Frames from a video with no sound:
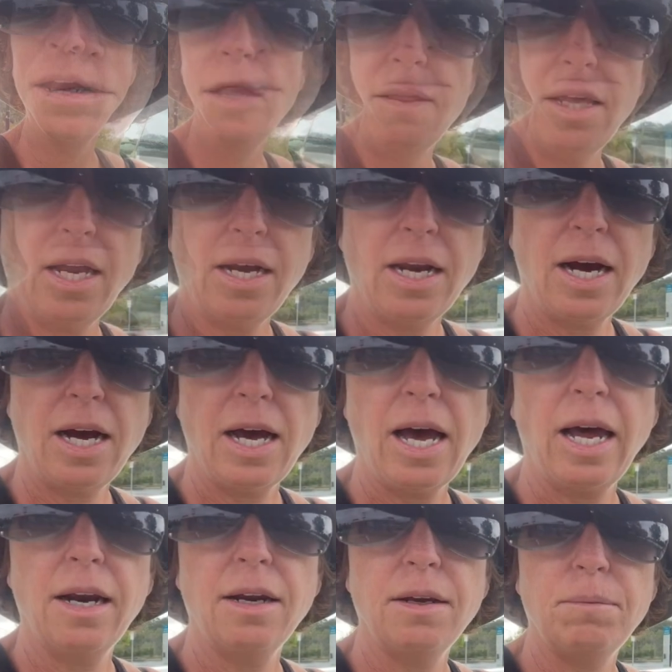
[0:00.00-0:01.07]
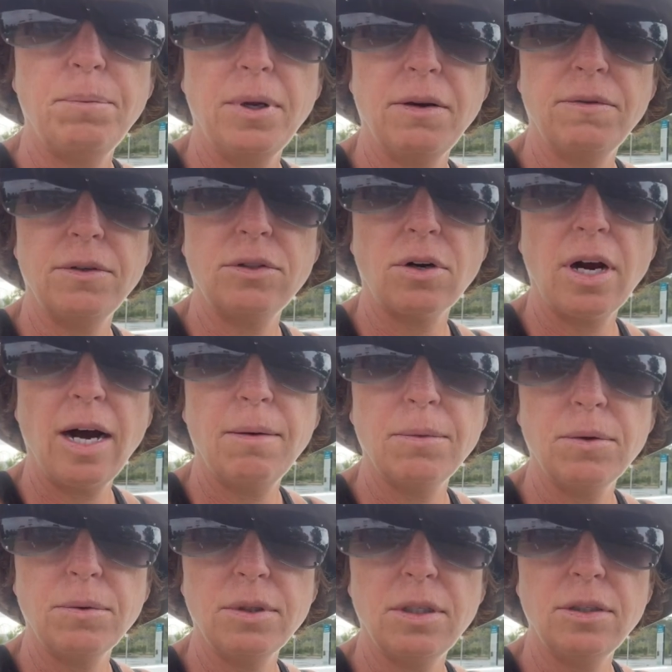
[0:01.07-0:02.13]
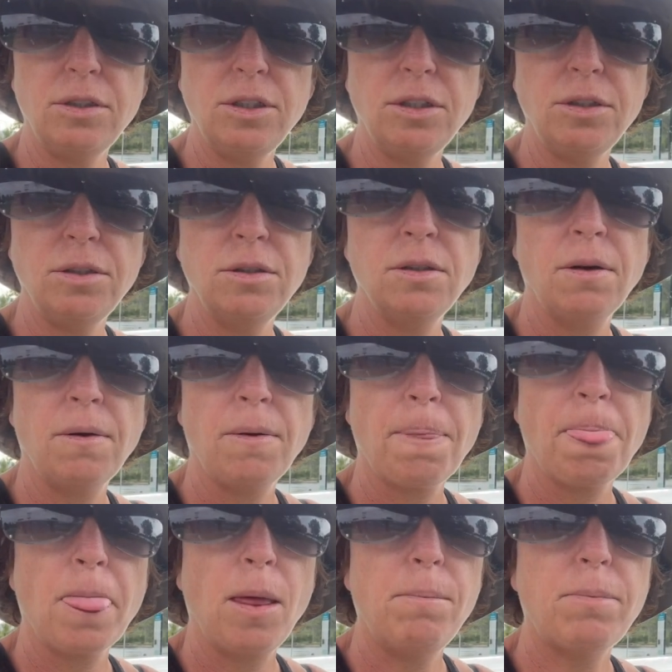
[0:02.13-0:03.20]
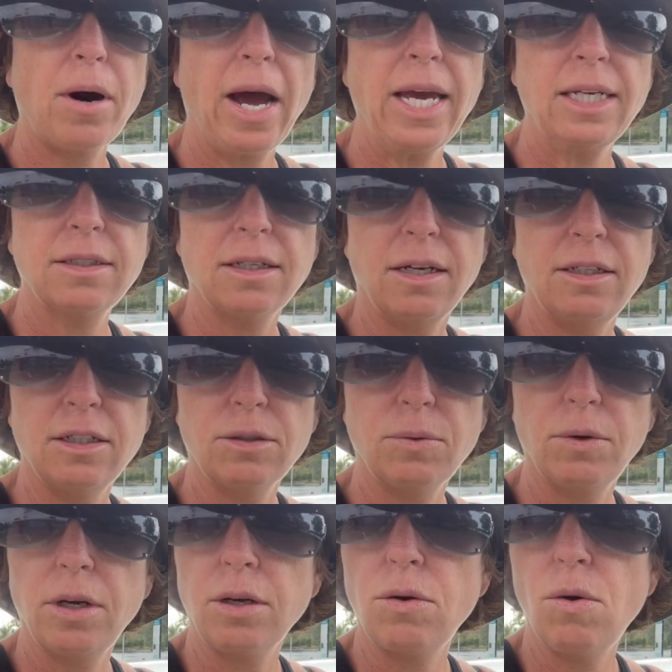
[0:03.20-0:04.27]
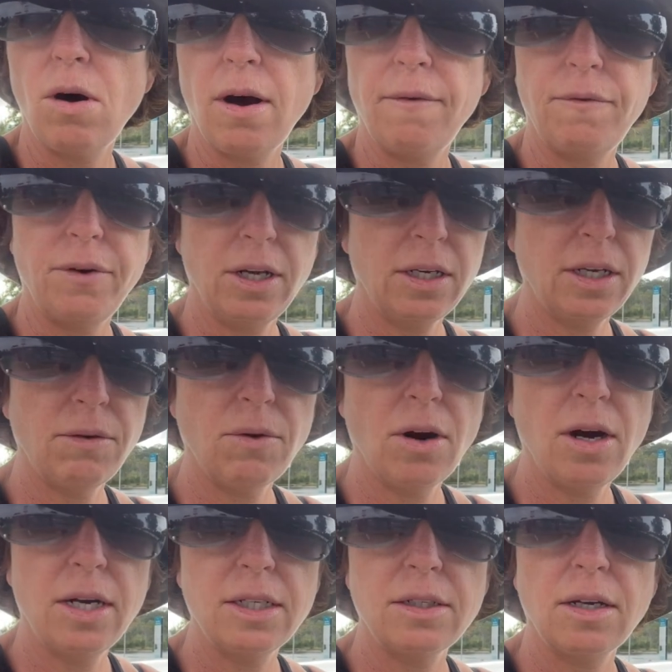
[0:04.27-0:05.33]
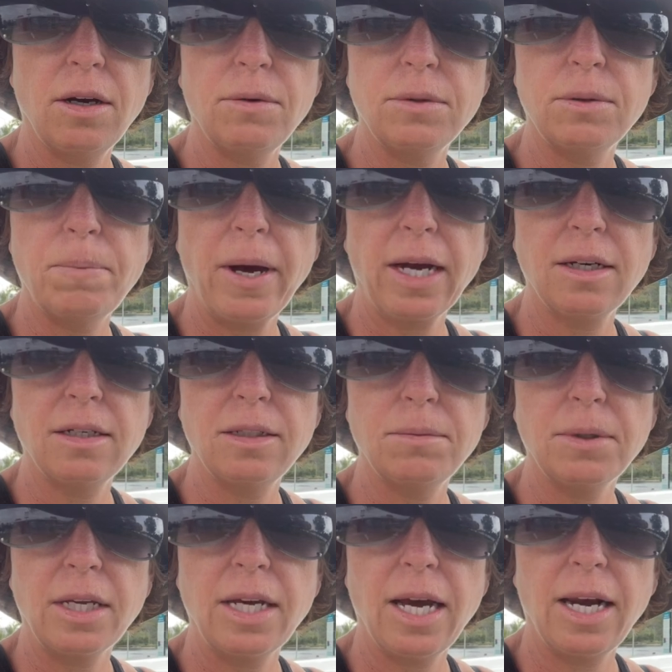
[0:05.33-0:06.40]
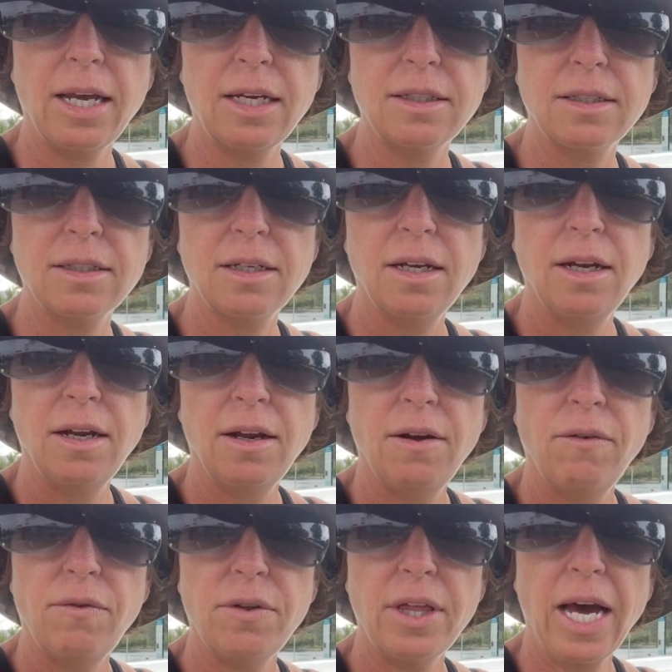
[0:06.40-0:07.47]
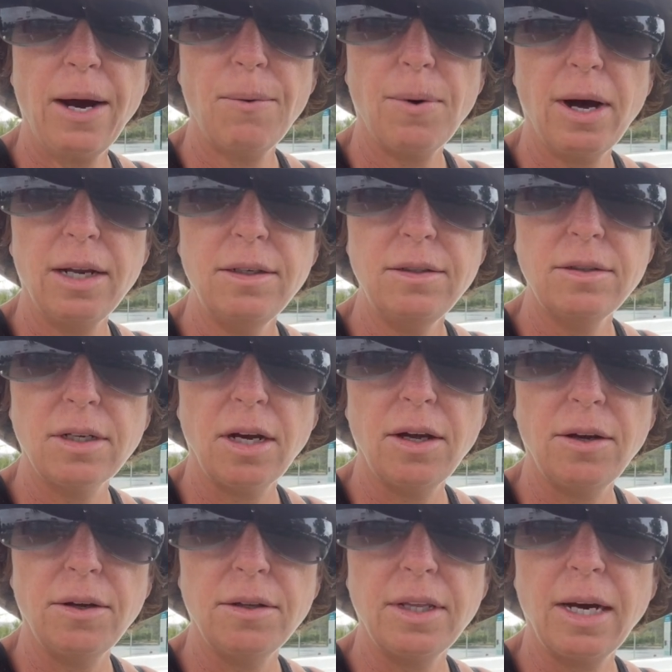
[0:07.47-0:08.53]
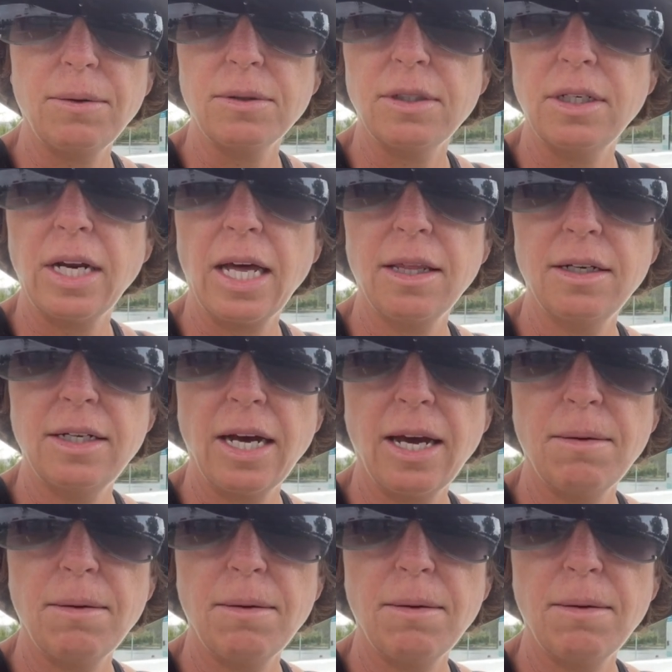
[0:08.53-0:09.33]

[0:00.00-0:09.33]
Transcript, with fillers: Then I uh, had a bit of a drama with the new brakes. They just weren't quite feeling right. So it was back to the mechanics for that one. So that was another day